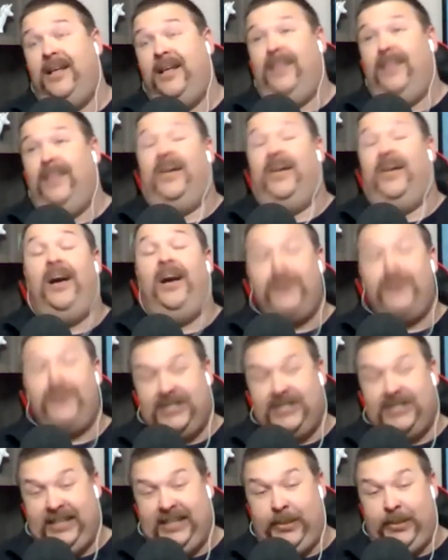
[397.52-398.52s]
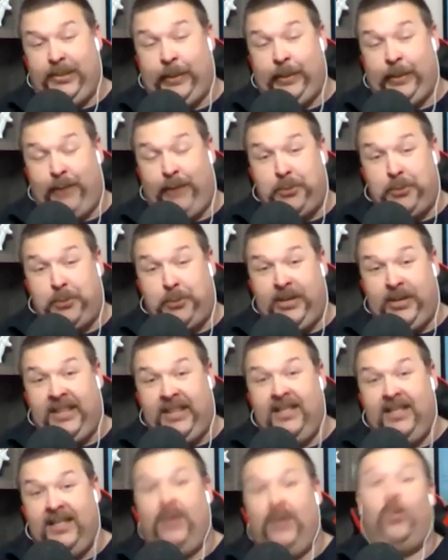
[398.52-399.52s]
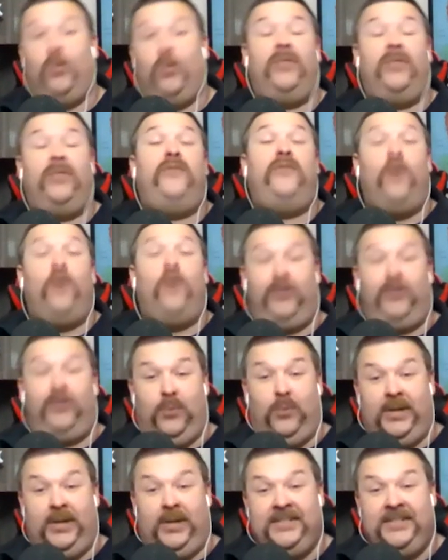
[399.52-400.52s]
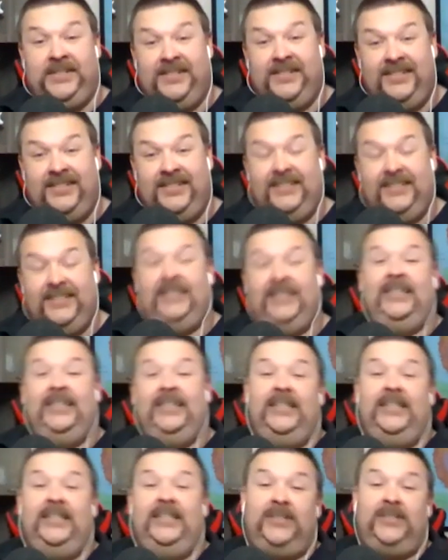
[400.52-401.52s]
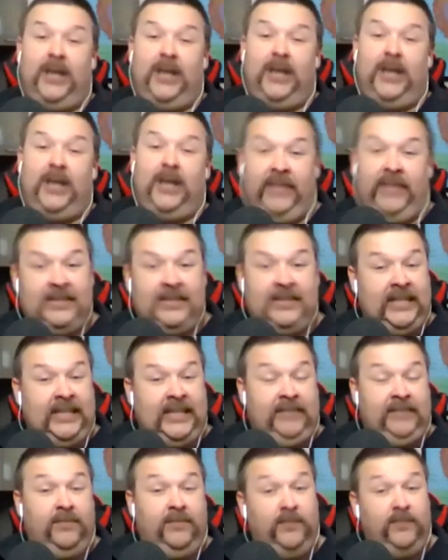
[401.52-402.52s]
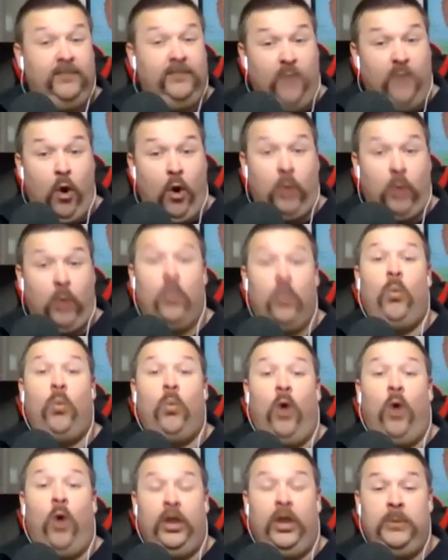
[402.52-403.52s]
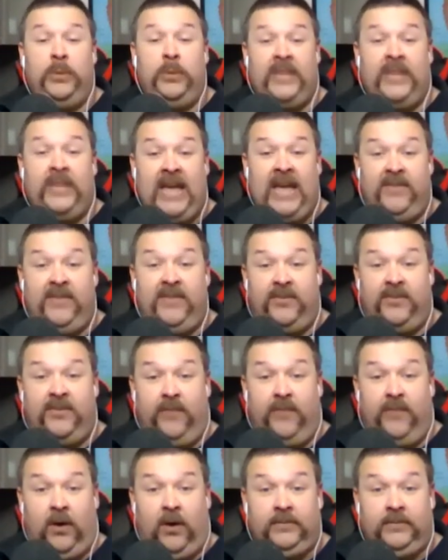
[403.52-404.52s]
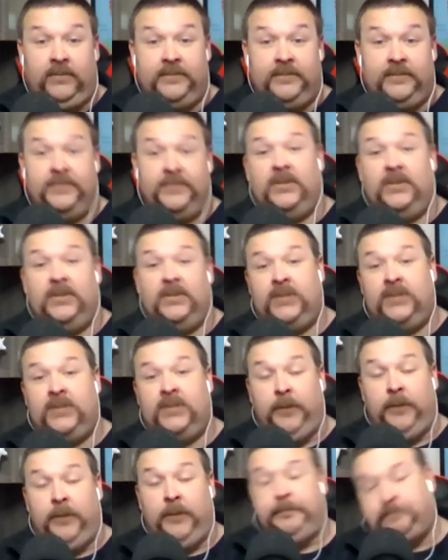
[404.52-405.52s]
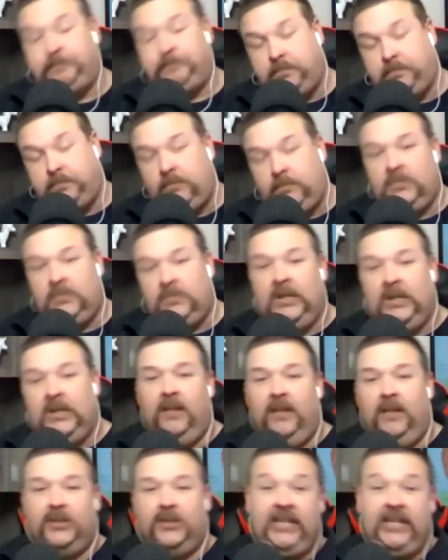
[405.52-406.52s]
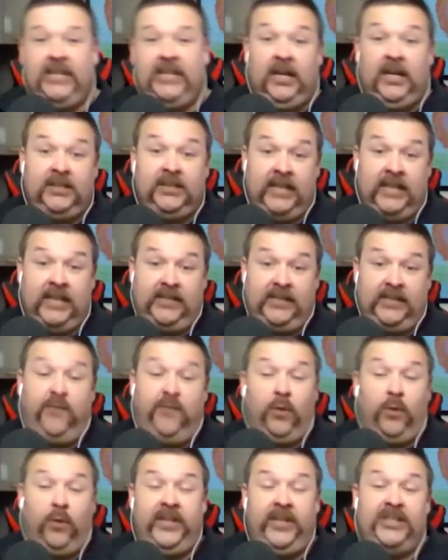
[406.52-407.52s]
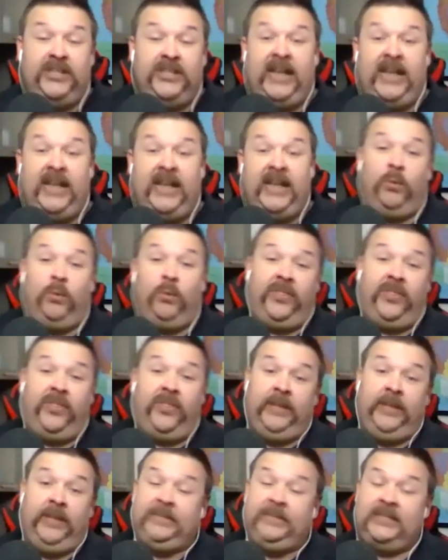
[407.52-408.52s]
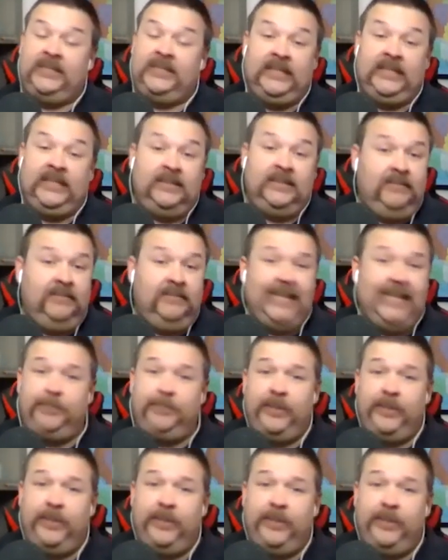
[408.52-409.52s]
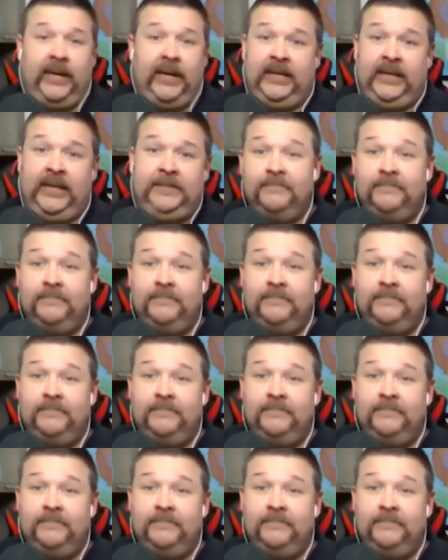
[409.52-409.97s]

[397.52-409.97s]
The other city that we run with, we're the 4th one. So they send 4 only when the Navy's involved. So they'll send us as a 4th engine out with them in the cities. That's pretty much about it.